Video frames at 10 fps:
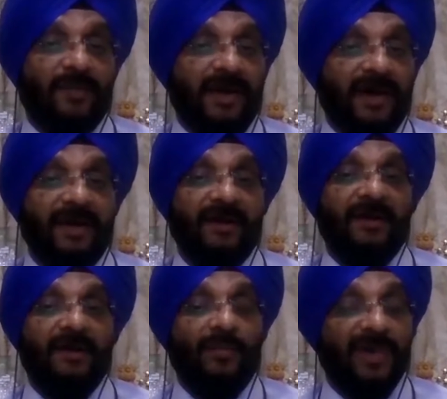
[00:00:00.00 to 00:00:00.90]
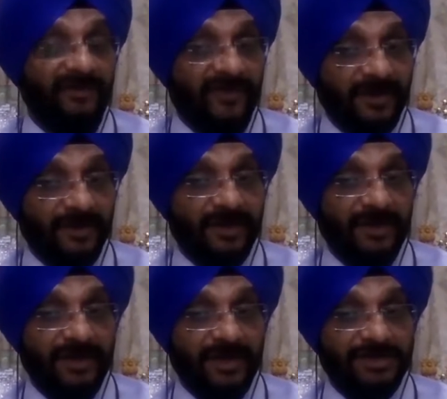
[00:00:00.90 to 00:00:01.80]
by multi-factor
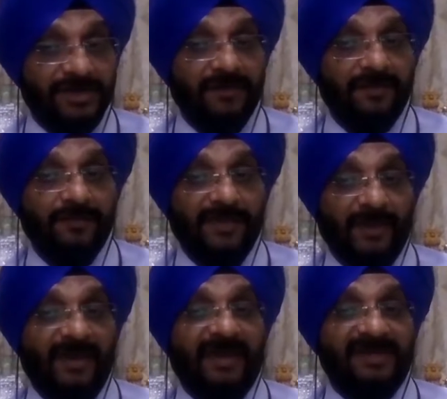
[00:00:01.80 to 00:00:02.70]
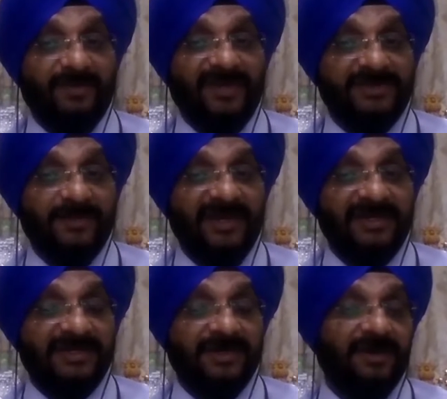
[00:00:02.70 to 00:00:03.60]
authentication, maybe SMS
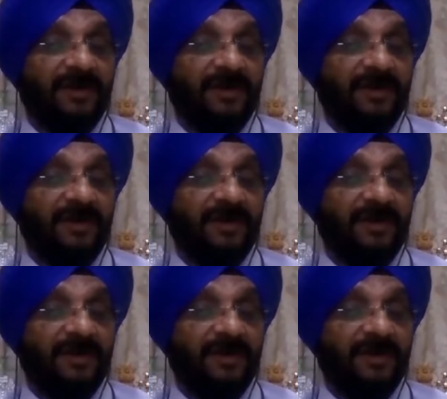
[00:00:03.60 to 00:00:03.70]
based,